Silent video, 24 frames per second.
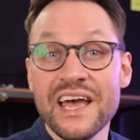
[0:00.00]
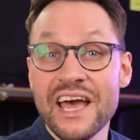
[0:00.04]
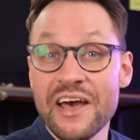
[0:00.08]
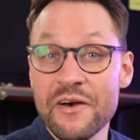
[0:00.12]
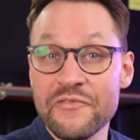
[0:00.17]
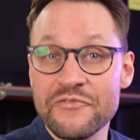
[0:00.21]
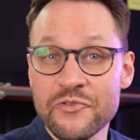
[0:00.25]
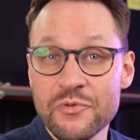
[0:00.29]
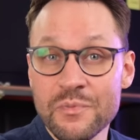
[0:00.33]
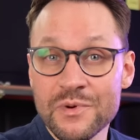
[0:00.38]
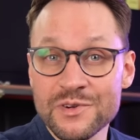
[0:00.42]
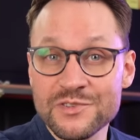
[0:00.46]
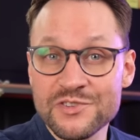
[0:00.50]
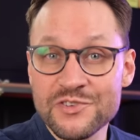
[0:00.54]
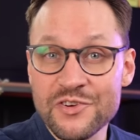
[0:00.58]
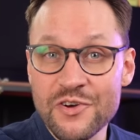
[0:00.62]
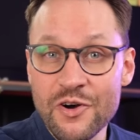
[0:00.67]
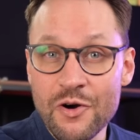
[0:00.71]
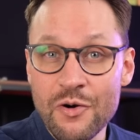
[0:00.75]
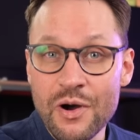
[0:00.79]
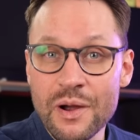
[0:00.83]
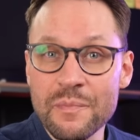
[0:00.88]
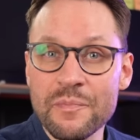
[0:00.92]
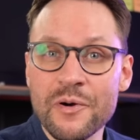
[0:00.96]
a few months
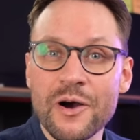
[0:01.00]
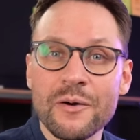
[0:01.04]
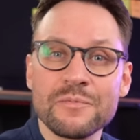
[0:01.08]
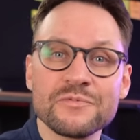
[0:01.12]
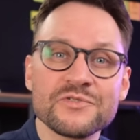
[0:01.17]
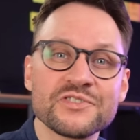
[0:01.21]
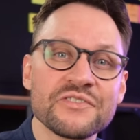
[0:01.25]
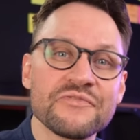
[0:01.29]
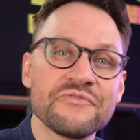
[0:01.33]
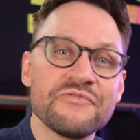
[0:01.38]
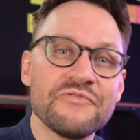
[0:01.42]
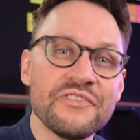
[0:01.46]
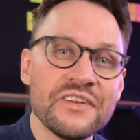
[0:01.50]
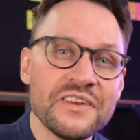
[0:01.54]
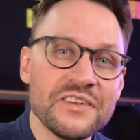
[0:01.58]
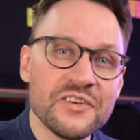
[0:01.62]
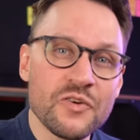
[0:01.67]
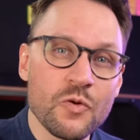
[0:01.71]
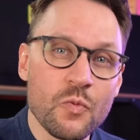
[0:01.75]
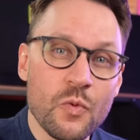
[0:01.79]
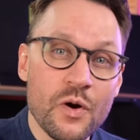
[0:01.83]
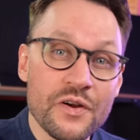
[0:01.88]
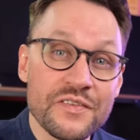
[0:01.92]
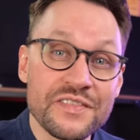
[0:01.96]
ago I published a
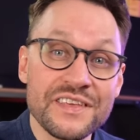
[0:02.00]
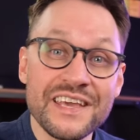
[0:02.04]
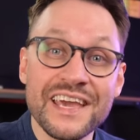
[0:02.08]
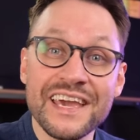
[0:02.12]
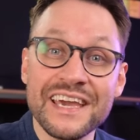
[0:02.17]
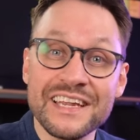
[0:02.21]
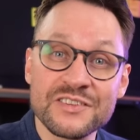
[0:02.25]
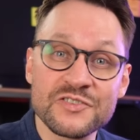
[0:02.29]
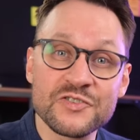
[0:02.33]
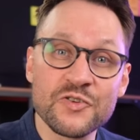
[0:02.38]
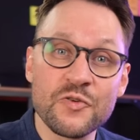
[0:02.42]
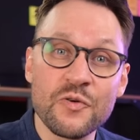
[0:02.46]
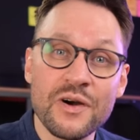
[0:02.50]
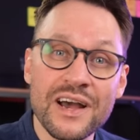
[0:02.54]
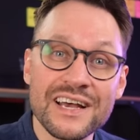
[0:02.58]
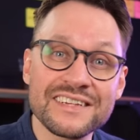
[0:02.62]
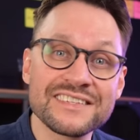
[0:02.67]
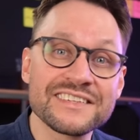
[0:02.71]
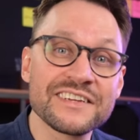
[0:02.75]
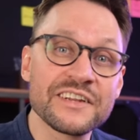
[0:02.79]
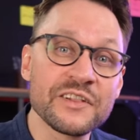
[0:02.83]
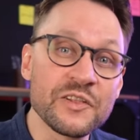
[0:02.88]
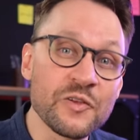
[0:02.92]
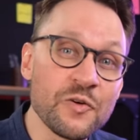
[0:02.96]
video where the intro
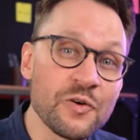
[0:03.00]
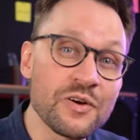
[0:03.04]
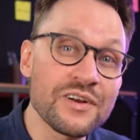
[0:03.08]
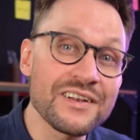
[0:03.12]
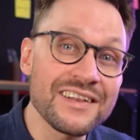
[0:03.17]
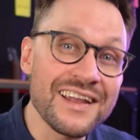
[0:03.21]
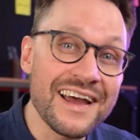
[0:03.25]
has it looked